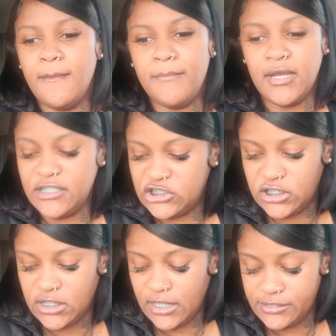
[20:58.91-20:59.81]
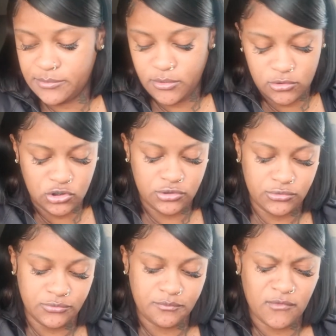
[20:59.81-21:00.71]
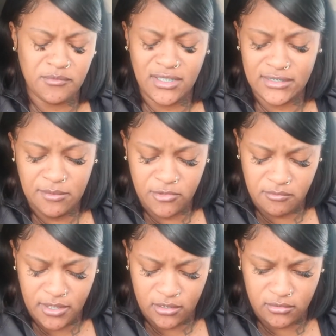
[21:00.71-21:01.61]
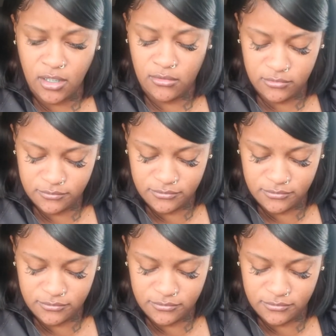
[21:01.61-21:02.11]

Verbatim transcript: buying shit I ain't supposed to. But I damn near might go.